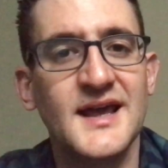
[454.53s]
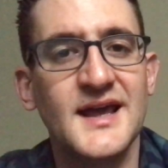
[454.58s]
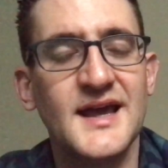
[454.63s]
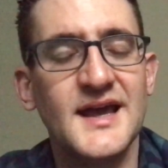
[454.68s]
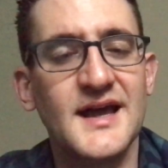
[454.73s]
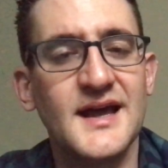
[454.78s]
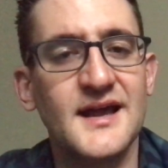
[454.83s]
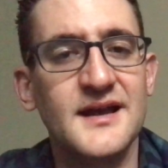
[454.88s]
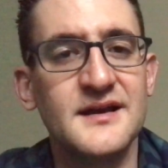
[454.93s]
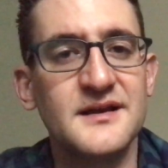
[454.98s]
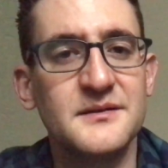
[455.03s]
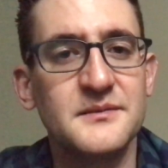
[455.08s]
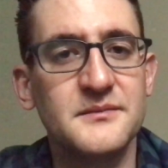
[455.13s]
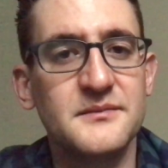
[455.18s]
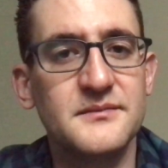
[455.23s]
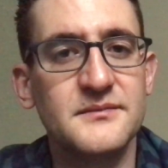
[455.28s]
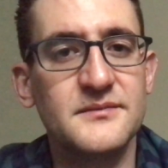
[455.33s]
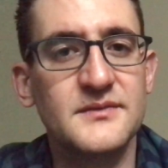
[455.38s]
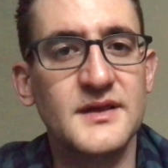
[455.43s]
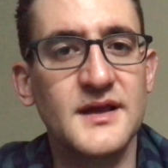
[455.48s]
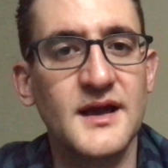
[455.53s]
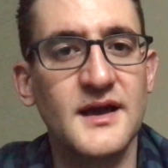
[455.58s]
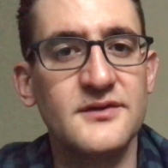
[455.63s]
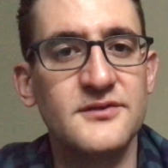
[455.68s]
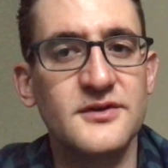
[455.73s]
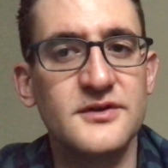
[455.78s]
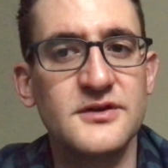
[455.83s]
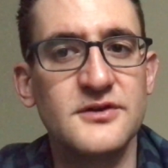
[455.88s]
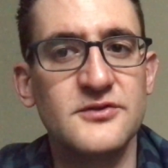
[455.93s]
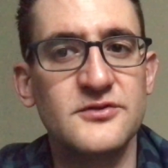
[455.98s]
and guys
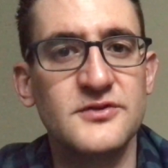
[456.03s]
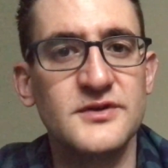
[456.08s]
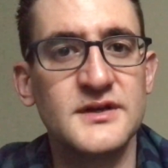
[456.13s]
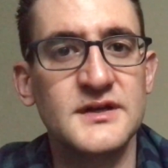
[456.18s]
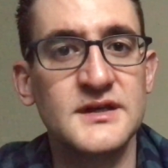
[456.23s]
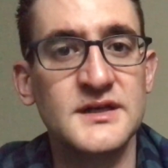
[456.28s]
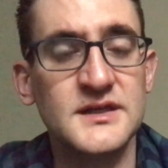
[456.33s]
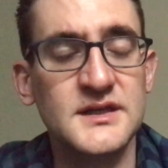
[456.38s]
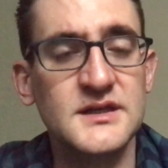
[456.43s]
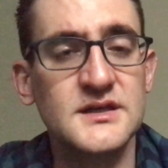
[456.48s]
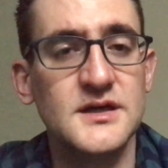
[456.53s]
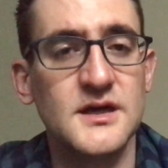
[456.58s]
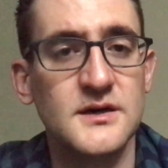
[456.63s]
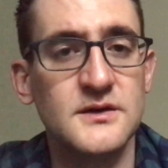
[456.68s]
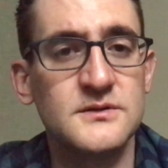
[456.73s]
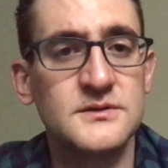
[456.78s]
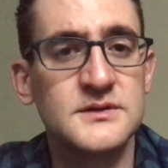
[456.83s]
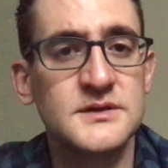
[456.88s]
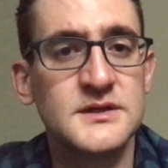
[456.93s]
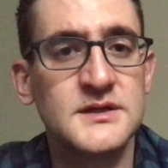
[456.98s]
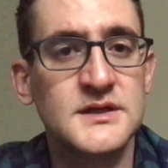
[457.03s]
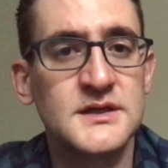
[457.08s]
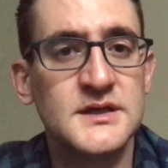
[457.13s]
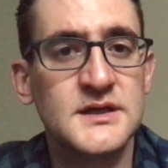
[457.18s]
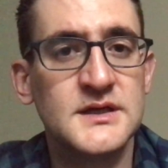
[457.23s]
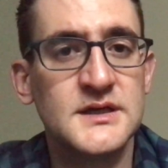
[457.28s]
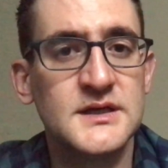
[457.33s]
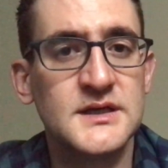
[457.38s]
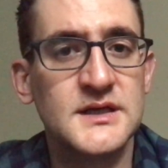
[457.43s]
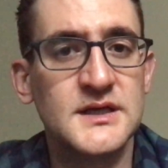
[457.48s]
are using ego
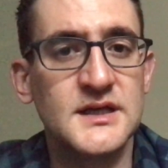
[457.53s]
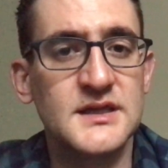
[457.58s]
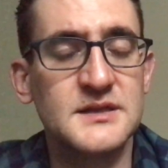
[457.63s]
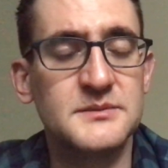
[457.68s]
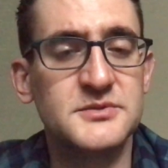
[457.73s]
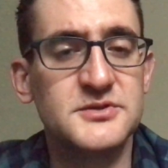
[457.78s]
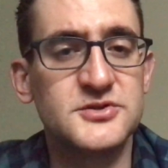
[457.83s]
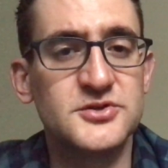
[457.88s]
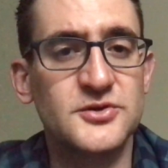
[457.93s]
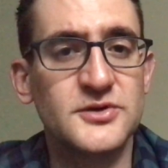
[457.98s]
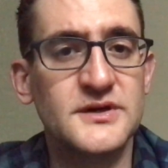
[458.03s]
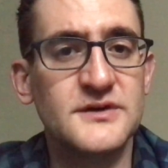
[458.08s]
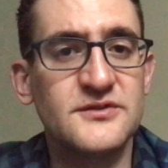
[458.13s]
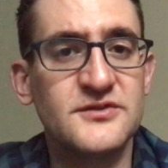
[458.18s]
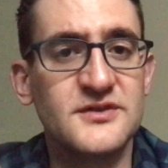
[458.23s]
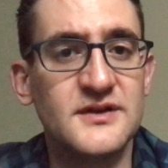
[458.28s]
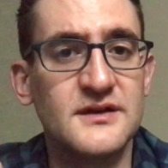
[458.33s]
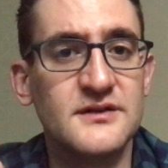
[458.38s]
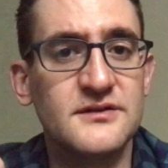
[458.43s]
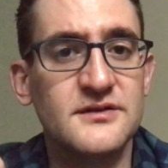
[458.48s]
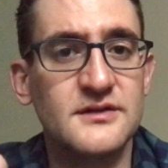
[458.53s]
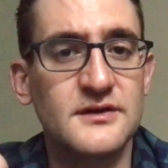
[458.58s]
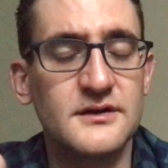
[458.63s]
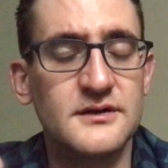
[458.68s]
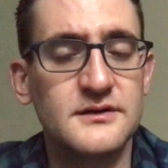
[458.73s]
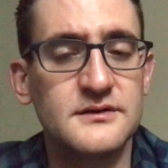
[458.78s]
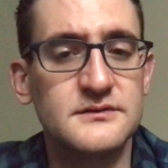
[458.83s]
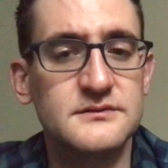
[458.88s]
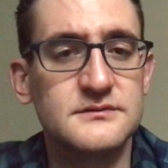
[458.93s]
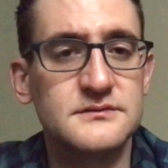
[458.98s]
in the pejorative sense.
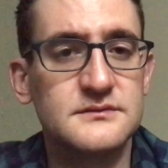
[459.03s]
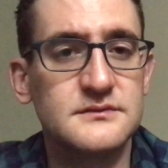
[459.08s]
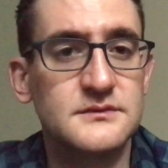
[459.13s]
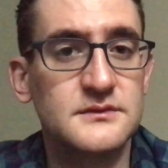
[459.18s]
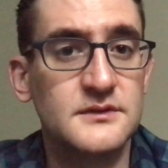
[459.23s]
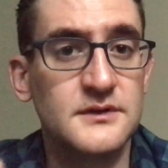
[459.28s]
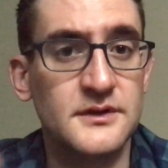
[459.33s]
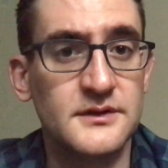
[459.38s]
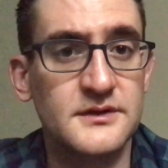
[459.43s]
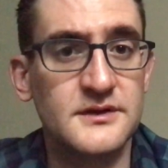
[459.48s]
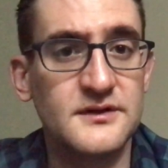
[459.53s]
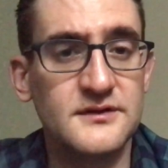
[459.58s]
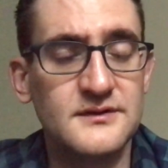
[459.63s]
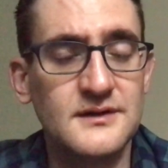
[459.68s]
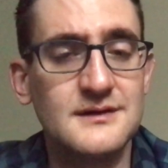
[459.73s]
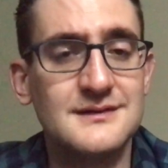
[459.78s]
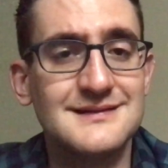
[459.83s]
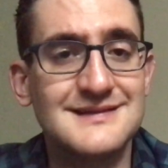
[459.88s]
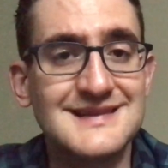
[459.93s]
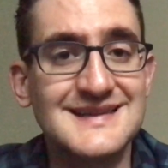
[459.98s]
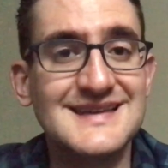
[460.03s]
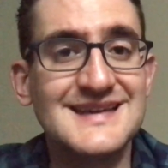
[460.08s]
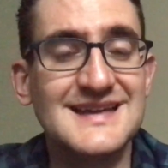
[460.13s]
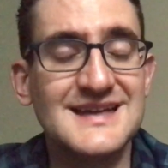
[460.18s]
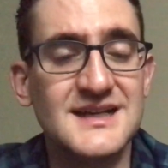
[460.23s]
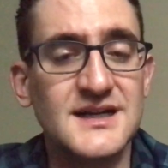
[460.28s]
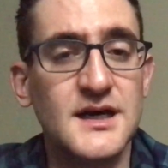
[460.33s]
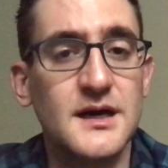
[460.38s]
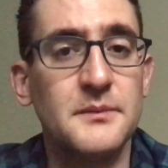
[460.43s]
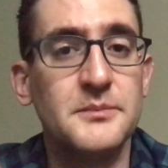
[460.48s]
They're in a sense
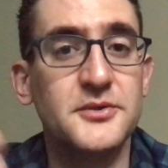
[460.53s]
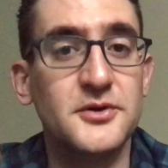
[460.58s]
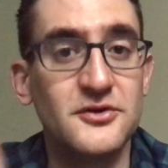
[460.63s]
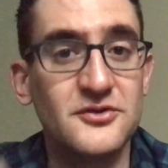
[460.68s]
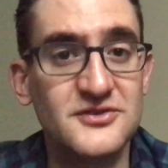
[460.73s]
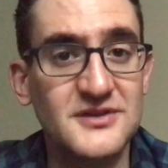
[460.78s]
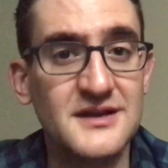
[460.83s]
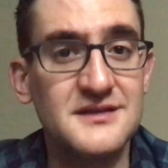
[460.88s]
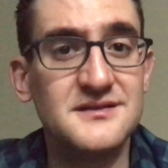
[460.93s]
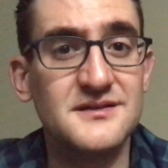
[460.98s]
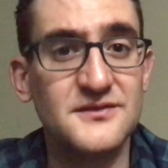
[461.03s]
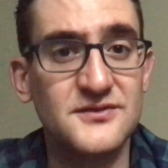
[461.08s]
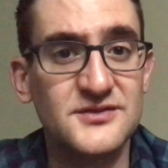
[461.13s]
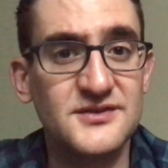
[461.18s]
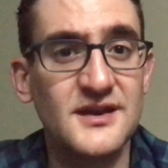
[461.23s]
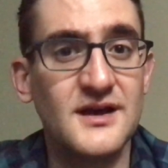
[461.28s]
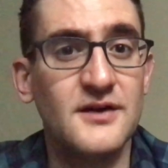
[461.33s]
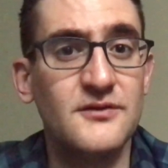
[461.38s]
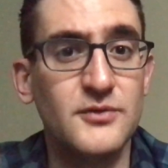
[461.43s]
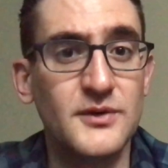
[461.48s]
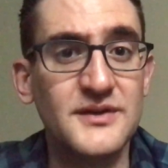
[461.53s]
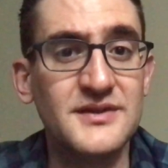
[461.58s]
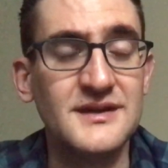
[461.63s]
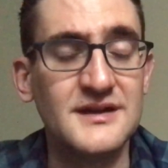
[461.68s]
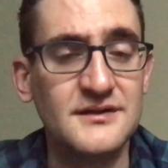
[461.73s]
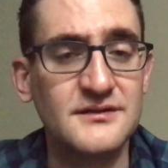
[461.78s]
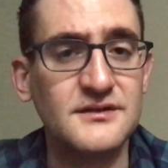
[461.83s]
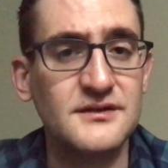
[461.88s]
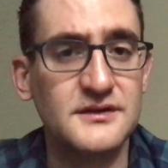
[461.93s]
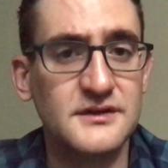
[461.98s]
linking up your sense of self with
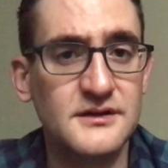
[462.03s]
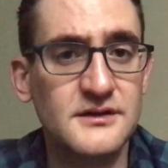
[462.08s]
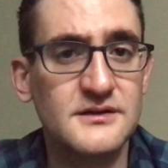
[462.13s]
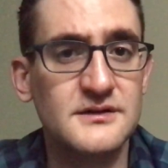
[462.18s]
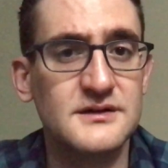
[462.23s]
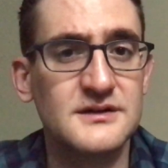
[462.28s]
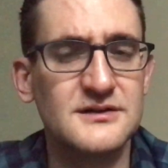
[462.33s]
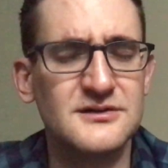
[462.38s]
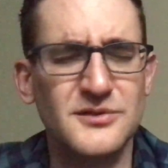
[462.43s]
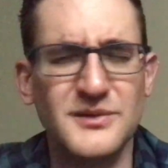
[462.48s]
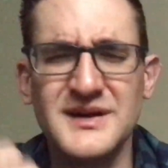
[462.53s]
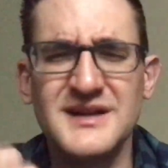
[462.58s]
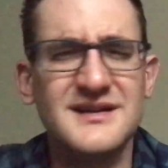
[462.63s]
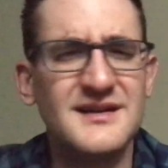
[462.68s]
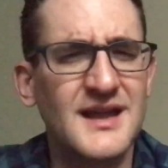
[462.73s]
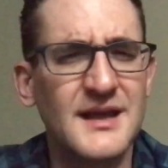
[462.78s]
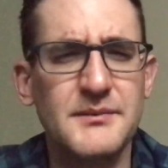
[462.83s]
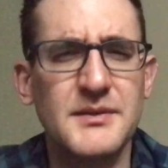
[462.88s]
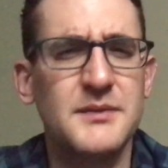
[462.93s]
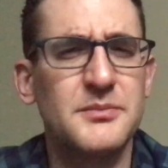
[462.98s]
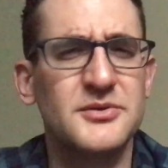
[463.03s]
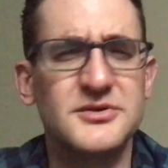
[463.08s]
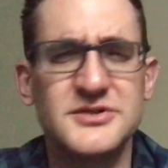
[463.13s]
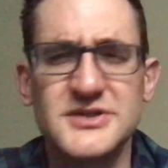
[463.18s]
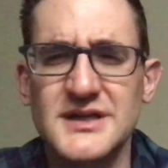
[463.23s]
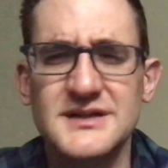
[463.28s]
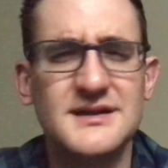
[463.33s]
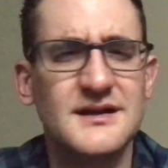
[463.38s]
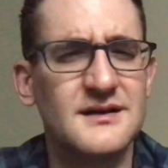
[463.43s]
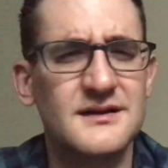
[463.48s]
insecurity. So anytime I
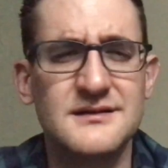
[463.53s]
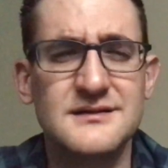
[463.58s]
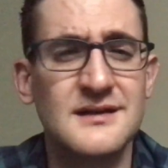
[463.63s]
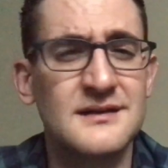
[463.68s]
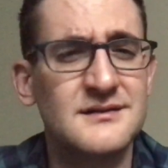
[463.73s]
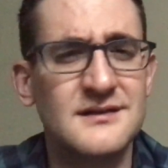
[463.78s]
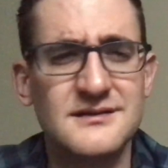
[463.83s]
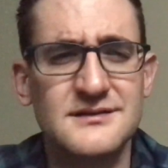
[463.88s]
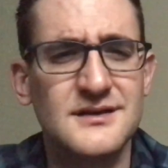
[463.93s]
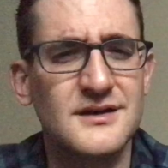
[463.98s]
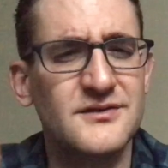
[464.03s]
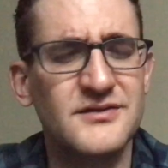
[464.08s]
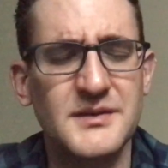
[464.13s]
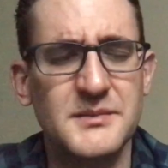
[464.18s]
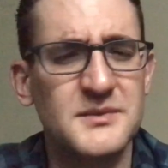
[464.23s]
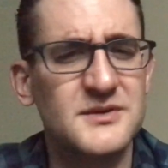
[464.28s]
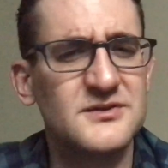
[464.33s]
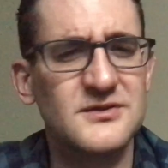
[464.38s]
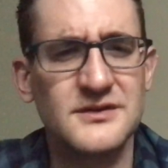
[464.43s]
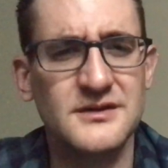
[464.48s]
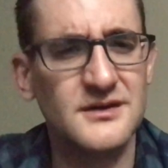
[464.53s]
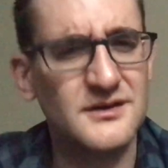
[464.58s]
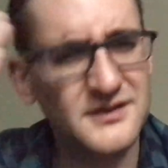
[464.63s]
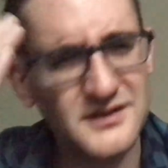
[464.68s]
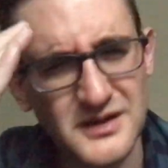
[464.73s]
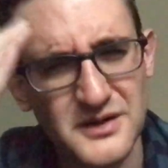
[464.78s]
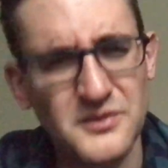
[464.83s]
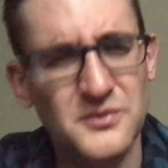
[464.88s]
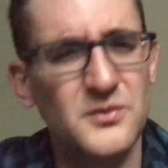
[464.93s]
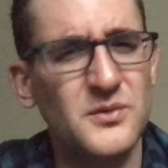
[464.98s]
project out a sense of self, I'm insecure.
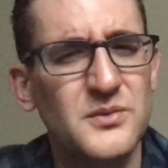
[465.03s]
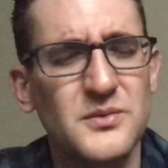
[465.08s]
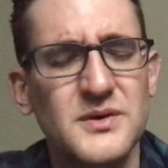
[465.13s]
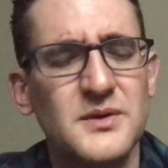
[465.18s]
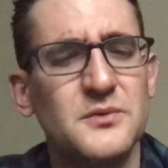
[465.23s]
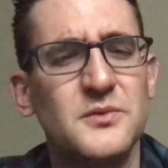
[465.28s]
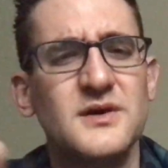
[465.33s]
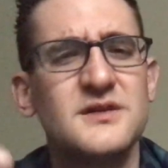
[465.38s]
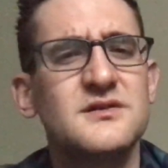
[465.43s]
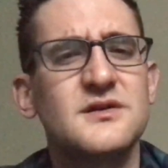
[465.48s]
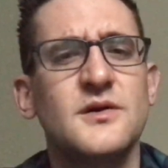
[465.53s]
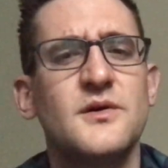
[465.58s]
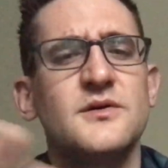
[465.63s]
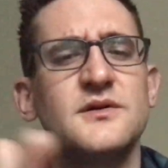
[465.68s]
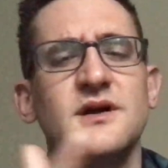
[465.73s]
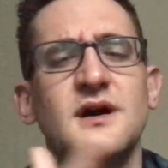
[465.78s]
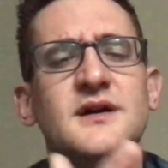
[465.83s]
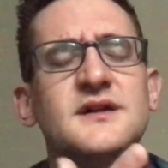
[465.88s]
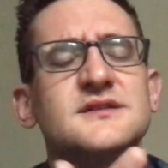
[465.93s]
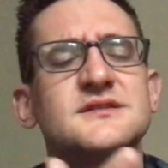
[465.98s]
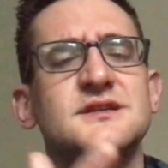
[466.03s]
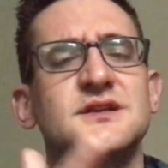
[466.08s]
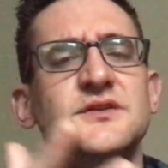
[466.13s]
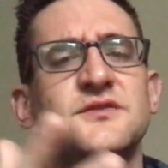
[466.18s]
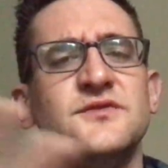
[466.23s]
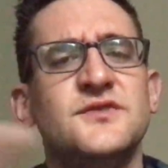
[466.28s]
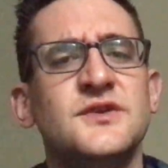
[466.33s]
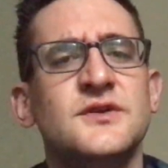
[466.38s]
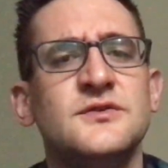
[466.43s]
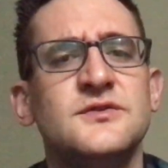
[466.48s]
What's going on? It's
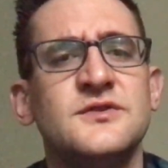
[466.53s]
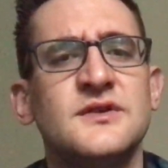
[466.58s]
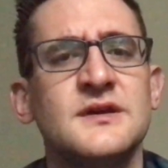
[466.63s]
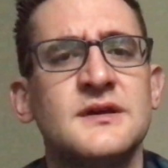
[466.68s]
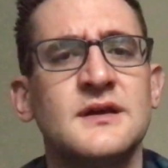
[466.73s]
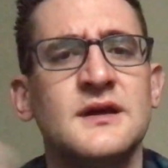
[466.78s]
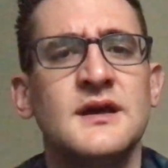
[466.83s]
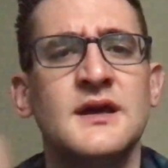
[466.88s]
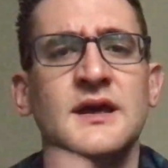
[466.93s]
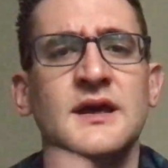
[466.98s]
confusing.